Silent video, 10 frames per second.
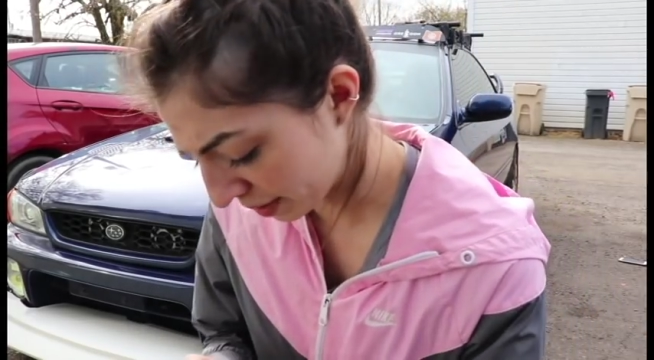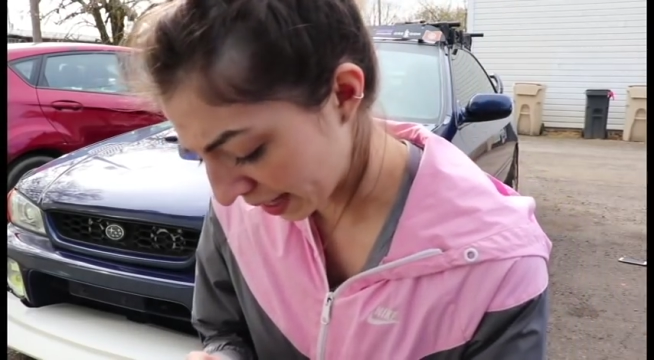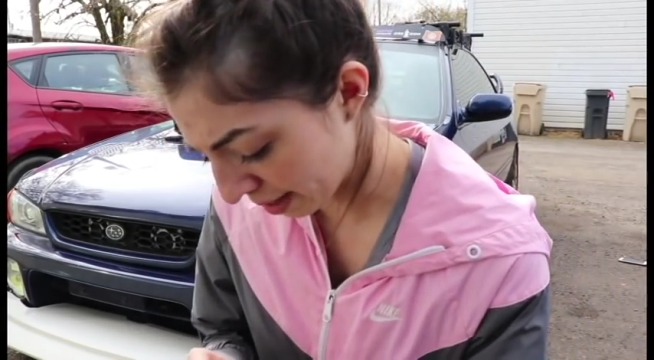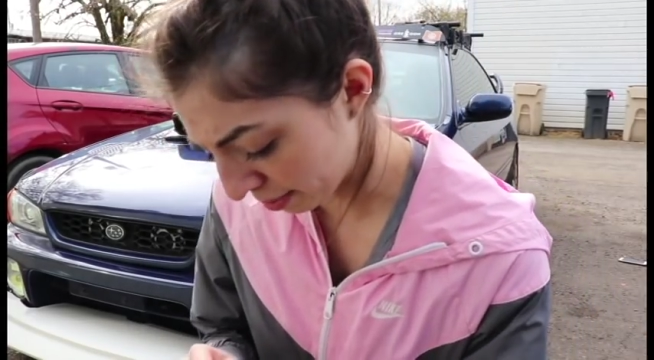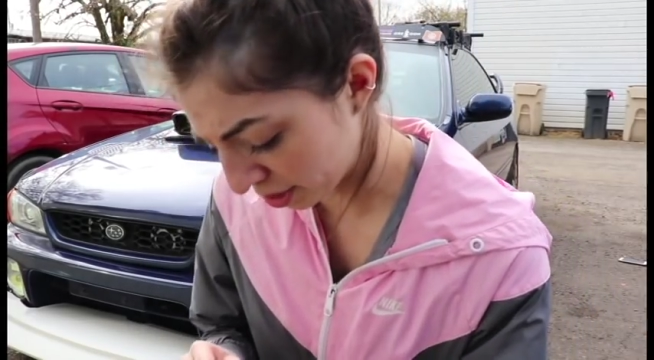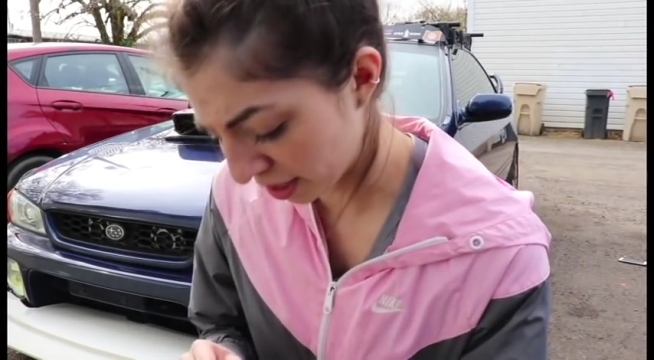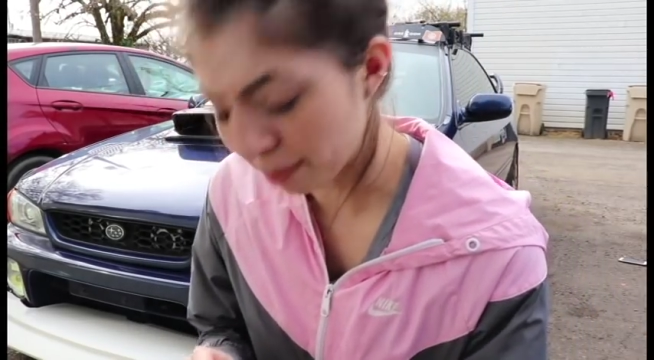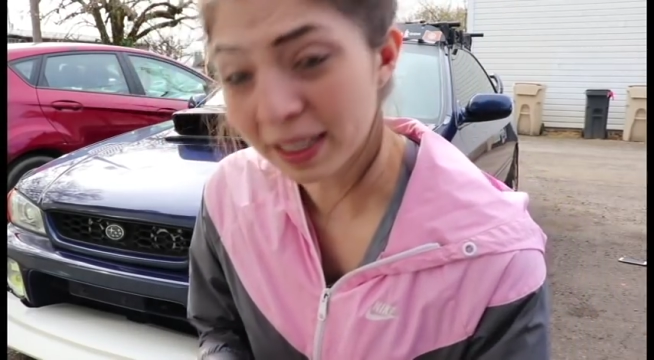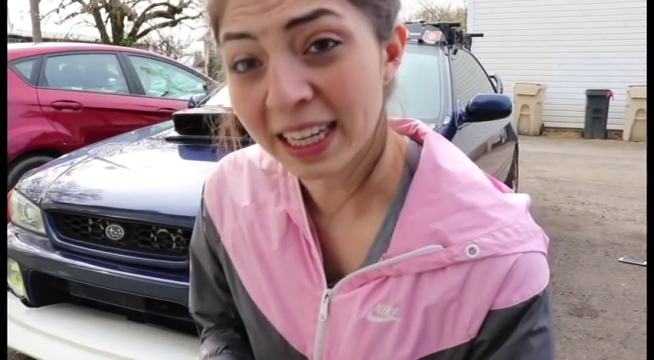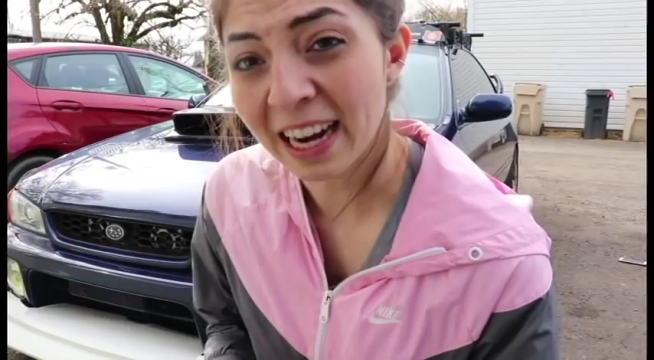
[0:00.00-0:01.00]
really had much
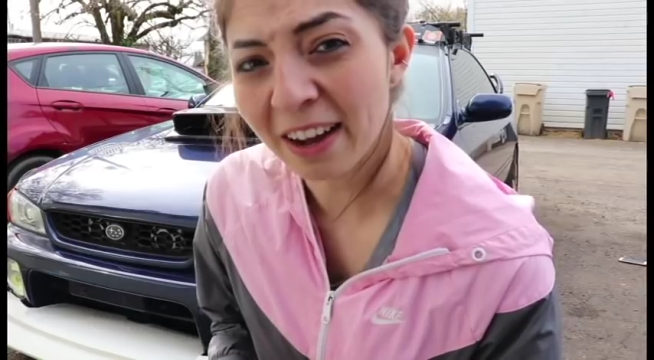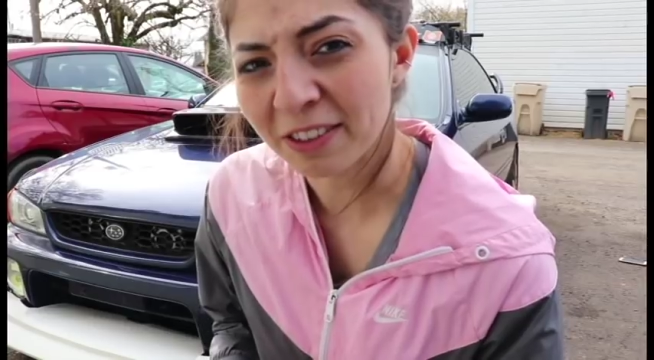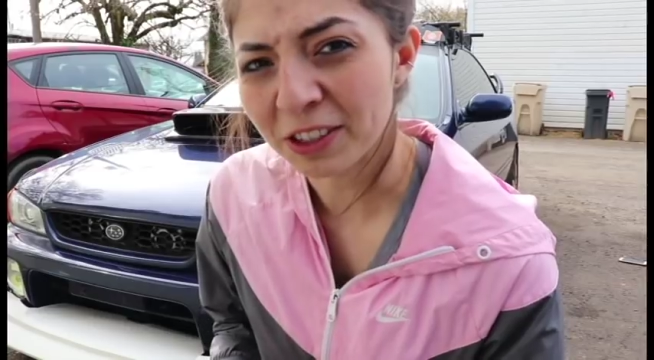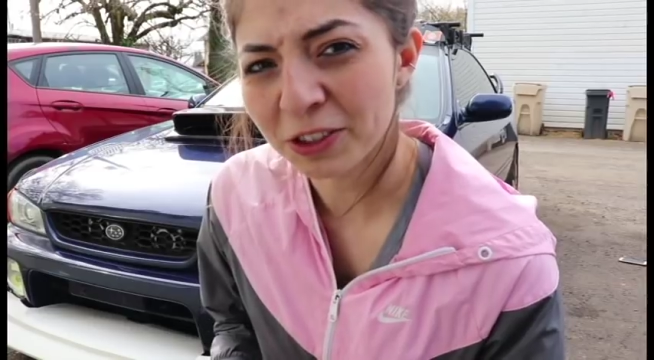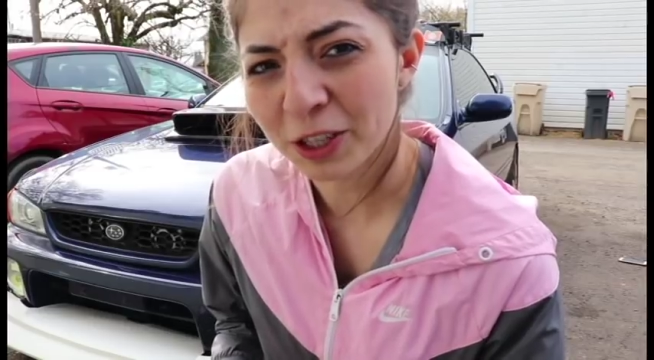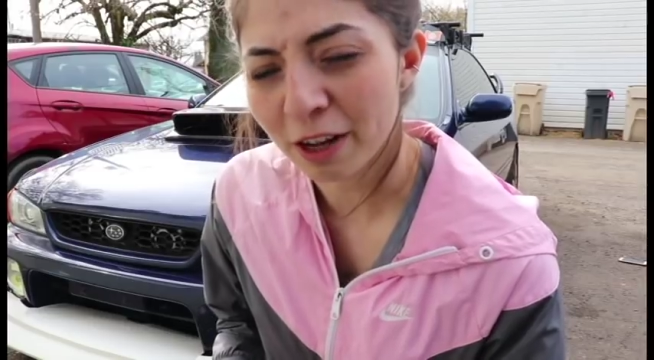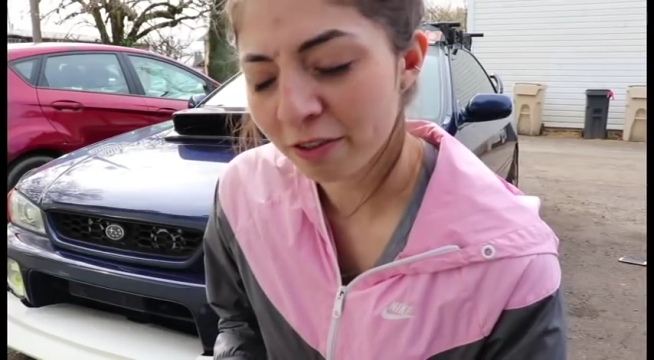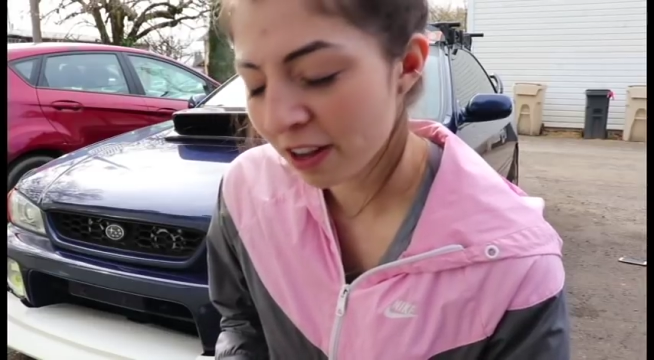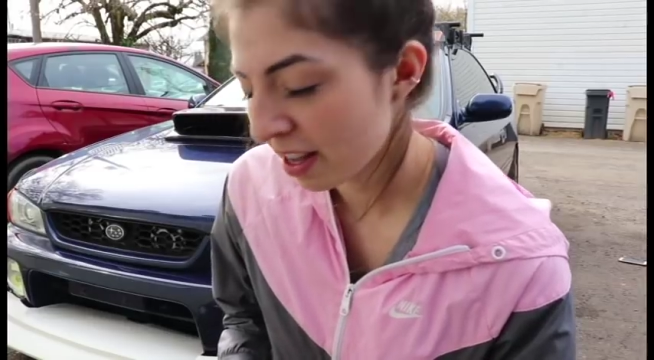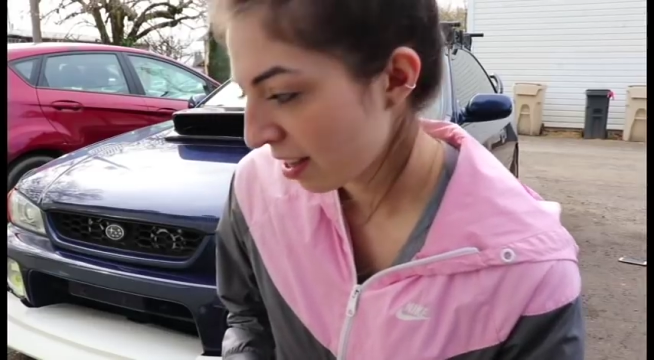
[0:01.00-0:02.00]
time to get out and do stuff.